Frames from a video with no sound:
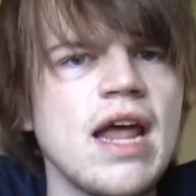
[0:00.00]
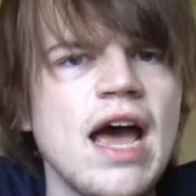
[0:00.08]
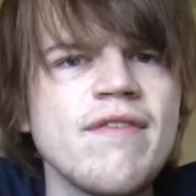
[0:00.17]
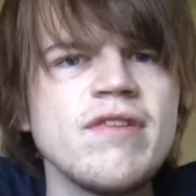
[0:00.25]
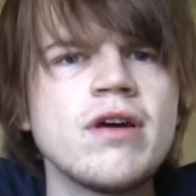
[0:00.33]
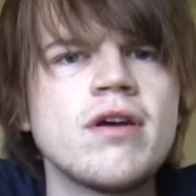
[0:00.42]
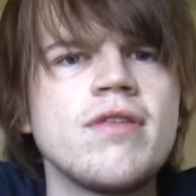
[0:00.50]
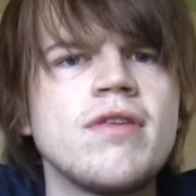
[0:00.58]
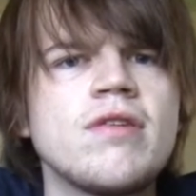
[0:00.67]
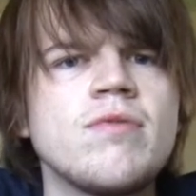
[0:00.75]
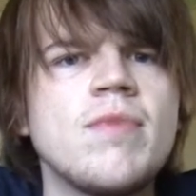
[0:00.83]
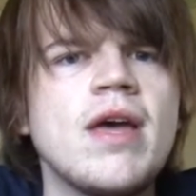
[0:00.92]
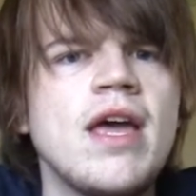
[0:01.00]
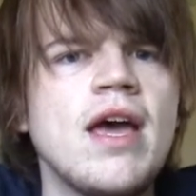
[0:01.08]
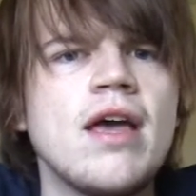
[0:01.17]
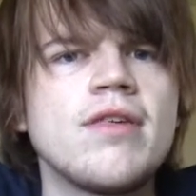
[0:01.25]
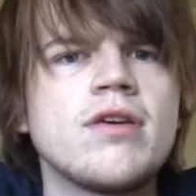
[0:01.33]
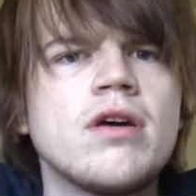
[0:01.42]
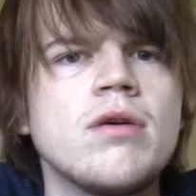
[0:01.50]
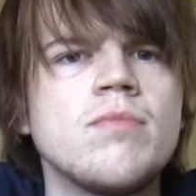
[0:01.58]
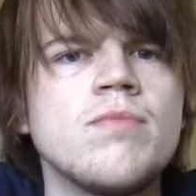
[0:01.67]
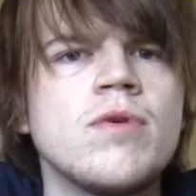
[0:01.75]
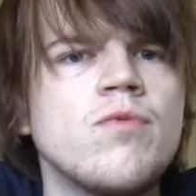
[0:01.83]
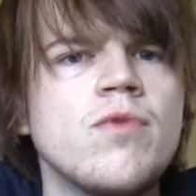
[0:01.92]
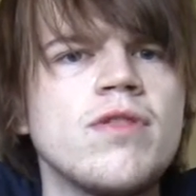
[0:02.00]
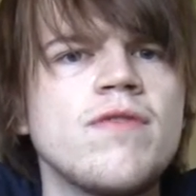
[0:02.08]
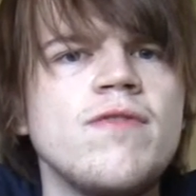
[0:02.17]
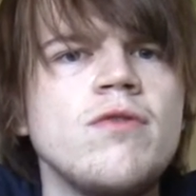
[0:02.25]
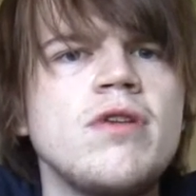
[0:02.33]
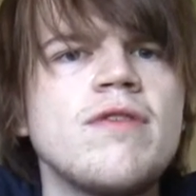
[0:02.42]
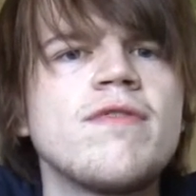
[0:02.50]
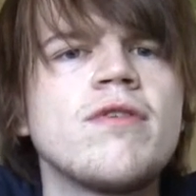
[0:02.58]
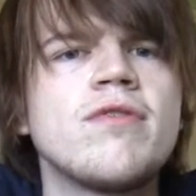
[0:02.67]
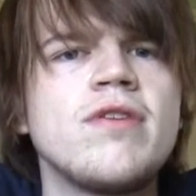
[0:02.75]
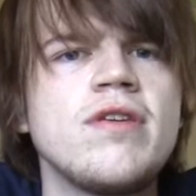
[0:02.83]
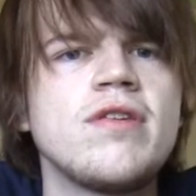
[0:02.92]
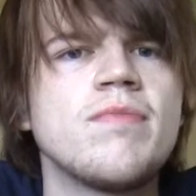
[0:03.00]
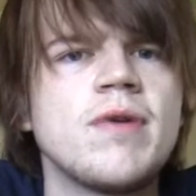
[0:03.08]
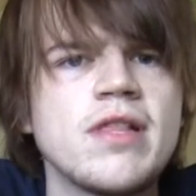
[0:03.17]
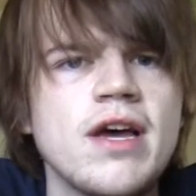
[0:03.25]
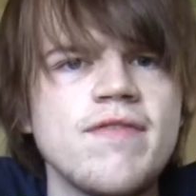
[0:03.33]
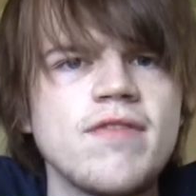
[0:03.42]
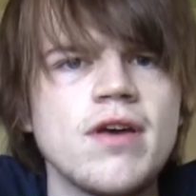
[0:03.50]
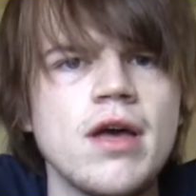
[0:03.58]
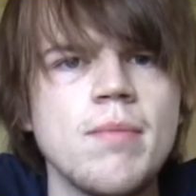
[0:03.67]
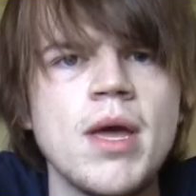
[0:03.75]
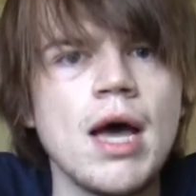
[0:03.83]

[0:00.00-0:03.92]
And having autism has come with a few difficulties in my lifetime.